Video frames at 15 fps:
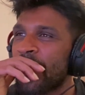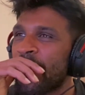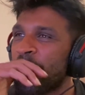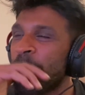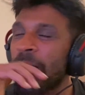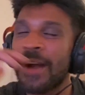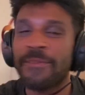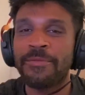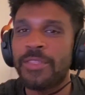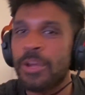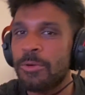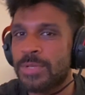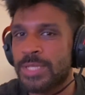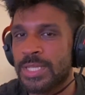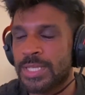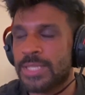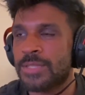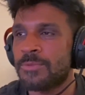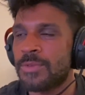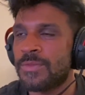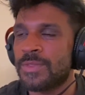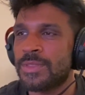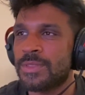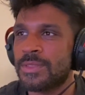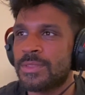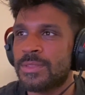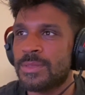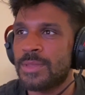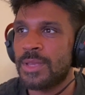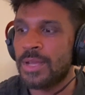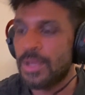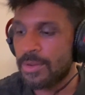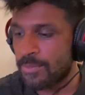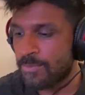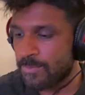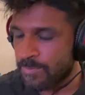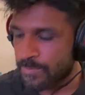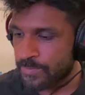what I've noticed with her,